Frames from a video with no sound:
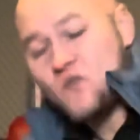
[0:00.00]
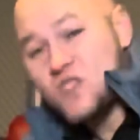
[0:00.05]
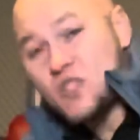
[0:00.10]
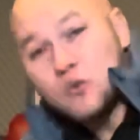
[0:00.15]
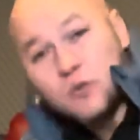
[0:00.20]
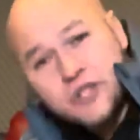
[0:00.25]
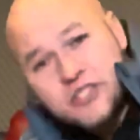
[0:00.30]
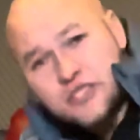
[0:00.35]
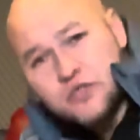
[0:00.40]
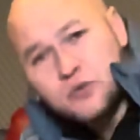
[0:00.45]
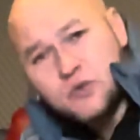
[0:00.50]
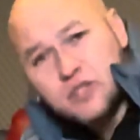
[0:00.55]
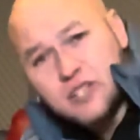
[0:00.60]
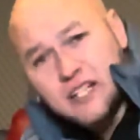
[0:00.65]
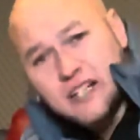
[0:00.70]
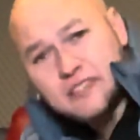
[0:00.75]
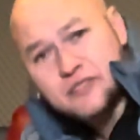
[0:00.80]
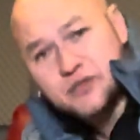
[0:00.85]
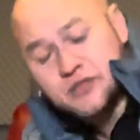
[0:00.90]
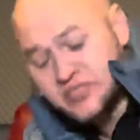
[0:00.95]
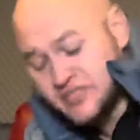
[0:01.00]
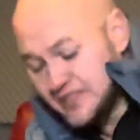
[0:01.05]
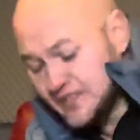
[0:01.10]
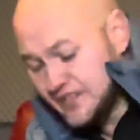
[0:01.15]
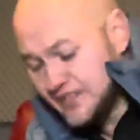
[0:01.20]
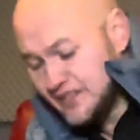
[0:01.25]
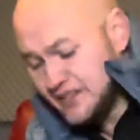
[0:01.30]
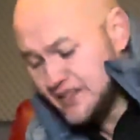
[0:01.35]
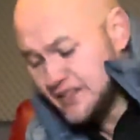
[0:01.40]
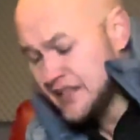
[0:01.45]
what you would like to
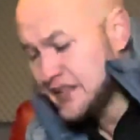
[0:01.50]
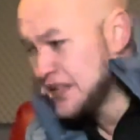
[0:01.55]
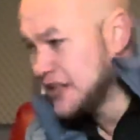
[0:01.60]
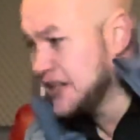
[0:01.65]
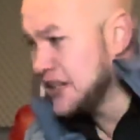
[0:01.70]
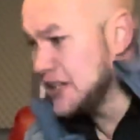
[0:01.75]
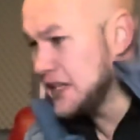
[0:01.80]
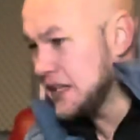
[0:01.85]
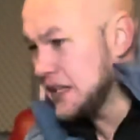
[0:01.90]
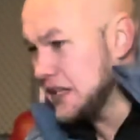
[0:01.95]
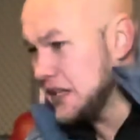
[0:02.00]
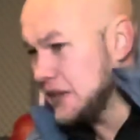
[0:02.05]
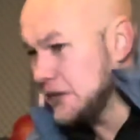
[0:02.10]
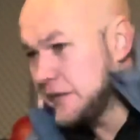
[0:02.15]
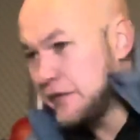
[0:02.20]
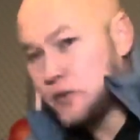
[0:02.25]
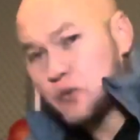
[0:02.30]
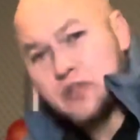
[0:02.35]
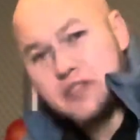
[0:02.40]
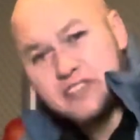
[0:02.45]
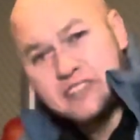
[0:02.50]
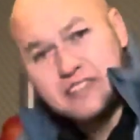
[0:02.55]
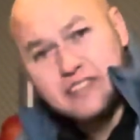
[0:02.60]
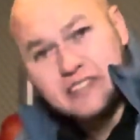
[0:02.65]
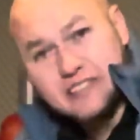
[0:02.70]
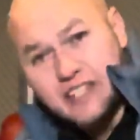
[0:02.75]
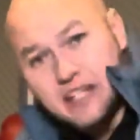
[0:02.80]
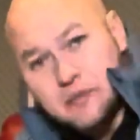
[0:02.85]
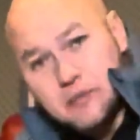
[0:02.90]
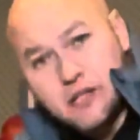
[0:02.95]
see. If you want to see
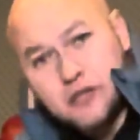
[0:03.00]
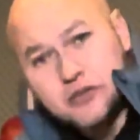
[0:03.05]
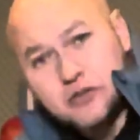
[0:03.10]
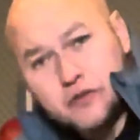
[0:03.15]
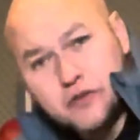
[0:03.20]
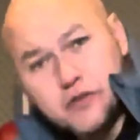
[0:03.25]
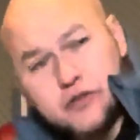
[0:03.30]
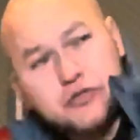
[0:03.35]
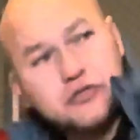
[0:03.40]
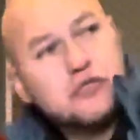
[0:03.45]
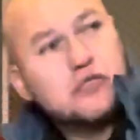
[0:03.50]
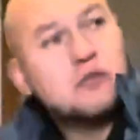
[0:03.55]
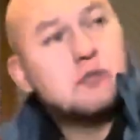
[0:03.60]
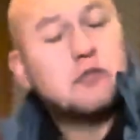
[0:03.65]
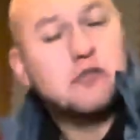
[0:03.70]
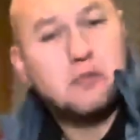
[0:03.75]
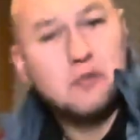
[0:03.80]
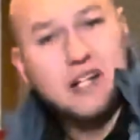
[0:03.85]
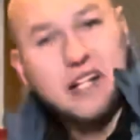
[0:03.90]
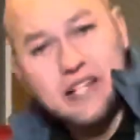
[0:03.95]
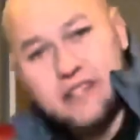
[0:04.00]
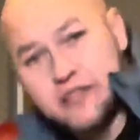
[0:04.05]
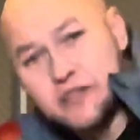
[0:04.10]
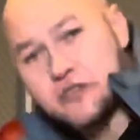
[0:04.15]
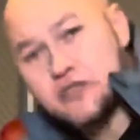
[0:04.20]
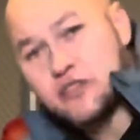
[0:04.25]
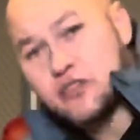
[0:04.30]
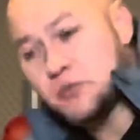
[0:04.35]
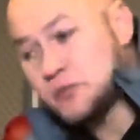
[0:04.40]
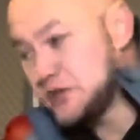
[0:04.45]
demos of this room, of my other
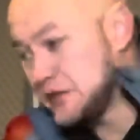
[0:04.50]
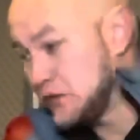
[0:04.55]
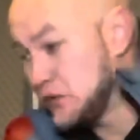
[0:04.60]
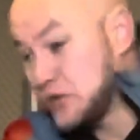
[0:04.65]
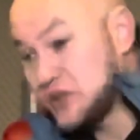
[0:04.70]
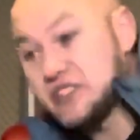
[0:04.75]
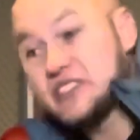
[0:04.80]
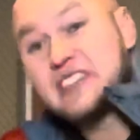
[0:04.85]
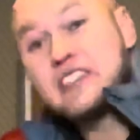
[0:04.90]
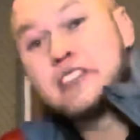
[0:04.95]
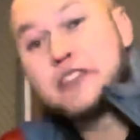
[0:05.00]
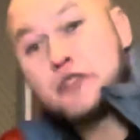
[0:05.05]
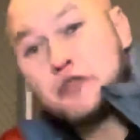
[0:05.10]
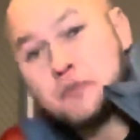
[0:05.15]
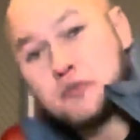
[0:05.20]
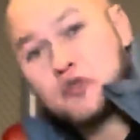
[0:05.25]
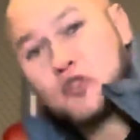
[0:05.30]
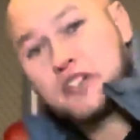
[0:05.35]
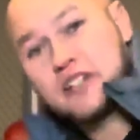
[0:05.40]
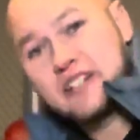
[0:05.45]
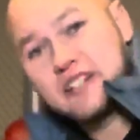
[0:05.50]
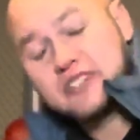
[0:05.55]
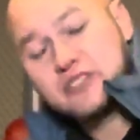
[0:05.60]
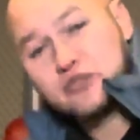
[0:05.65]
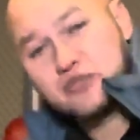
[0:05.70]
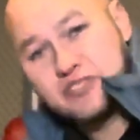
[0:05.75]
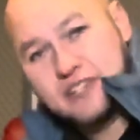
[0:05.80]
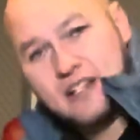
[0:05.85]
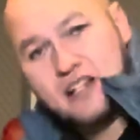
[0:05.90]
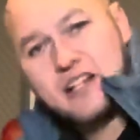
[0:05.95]
rooms, you want to see new products,
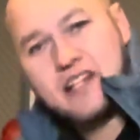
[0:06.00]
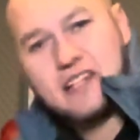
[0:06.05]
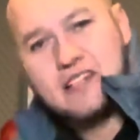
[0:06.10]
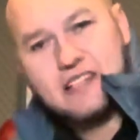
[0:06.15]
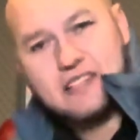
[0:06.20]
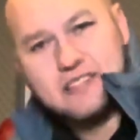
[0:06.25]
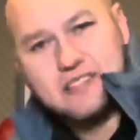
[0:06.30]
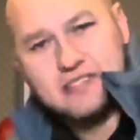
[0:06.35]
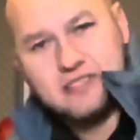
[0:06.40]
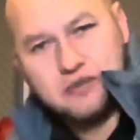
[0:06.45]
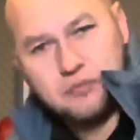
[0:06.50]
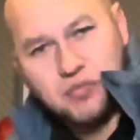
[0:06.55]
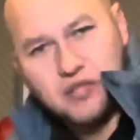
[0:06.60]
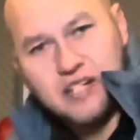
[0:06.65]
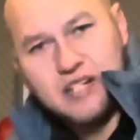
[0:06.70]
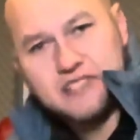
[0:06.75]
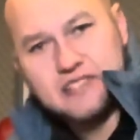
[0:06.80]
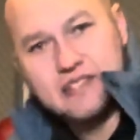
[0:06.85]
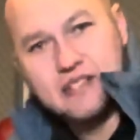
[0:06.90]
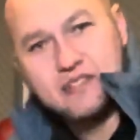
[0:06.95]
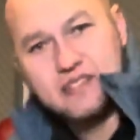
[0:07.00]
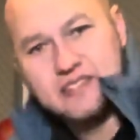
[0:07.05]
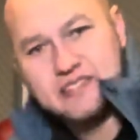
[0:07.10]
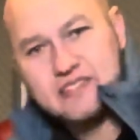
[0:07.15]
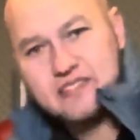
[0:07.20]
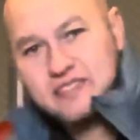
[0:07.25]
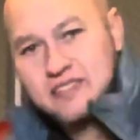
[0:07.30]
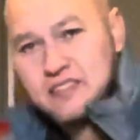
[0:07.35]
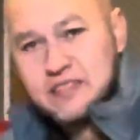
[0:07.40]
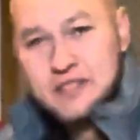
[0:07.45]
because then I can let the suppliers know,
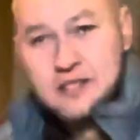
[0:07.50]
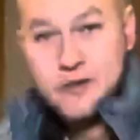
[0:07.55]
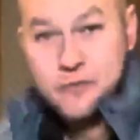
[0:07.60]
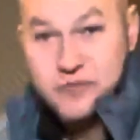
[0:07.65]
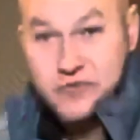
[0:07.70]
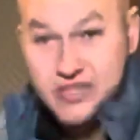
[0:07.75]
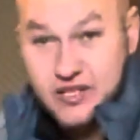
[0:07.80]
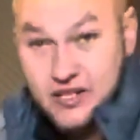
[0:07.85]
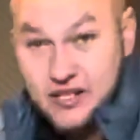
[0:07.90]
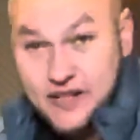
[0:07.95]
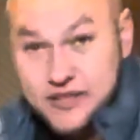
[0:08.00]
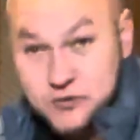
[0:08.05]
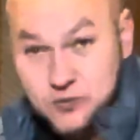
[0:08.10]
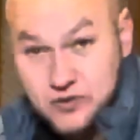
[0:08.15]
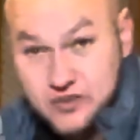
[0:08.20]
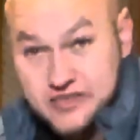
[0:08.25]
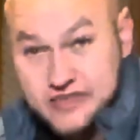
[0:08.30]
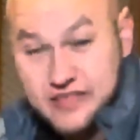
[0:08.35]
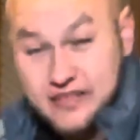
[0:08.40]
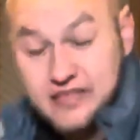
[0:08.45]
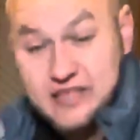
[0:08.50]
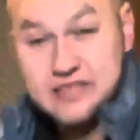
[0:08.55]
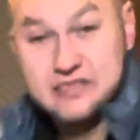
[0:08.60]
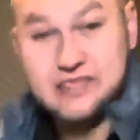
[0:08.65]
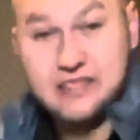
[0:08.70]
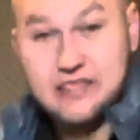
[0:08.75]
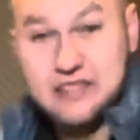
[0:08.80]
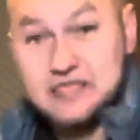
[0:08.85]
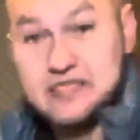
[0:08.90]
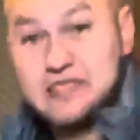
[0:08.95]
listen, the guys want to see this
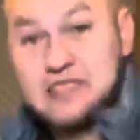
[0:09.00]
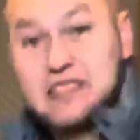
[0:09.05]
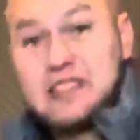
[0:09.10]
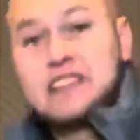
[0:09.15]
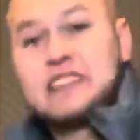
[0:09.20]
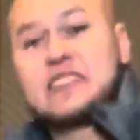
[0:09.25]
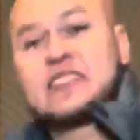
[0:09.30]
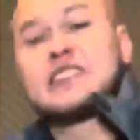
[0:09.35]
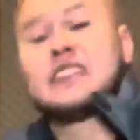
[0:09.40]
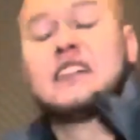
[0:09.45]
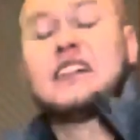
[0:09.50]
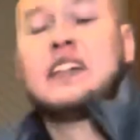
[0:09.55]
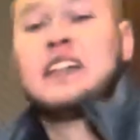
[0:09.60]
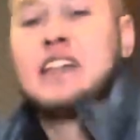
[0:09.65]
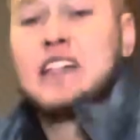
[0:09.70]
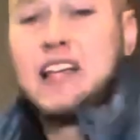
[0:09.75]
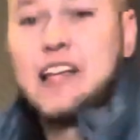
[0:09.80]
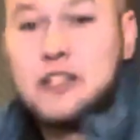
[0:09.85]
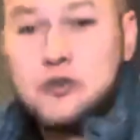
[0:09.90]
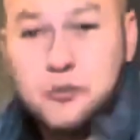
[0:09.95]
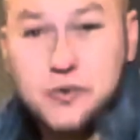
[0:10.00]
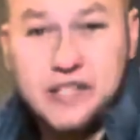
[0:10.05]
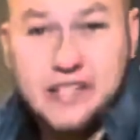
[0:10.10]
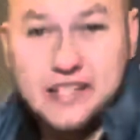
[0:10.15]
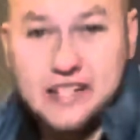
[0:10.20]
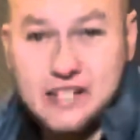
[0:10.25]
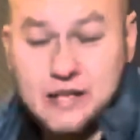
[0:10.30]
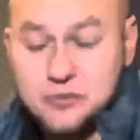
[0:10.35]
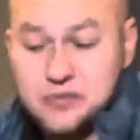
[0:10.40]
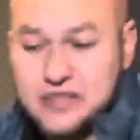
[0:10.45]
and this and this, and we can
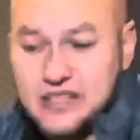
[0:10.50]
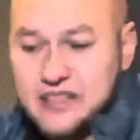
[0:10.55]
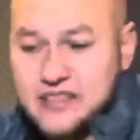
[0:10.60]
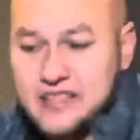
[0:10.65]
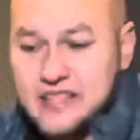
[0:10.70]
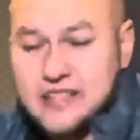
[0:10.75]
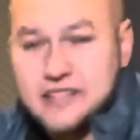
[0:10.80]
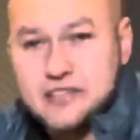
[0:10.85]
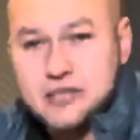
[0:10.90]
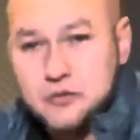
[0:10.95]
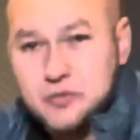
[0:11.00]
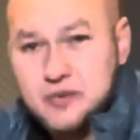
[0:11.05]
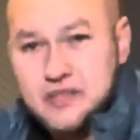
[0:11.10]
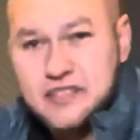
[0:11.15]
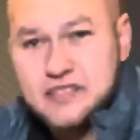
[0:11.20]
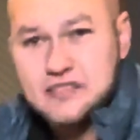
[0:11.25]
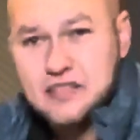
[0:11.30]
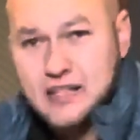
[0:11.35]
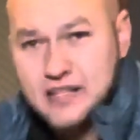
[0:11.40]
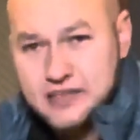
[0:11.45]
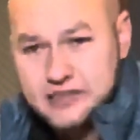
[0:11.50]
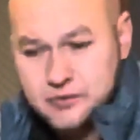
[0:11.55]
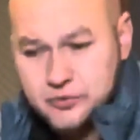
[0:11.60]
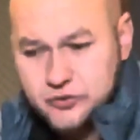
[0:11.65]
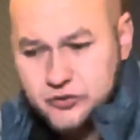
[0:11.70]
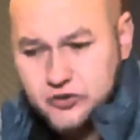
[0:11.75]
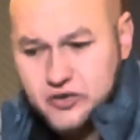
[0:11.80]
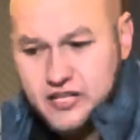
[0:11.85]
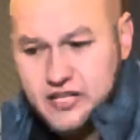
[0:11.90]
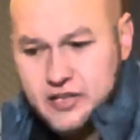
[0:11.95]
update that. So please like,
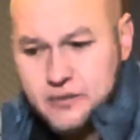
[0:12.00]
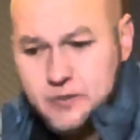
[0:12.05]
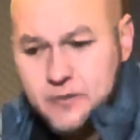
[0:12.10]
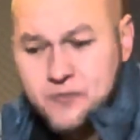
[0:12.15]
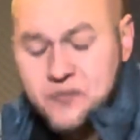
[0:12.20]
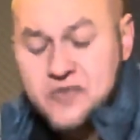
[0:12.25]
subscribe.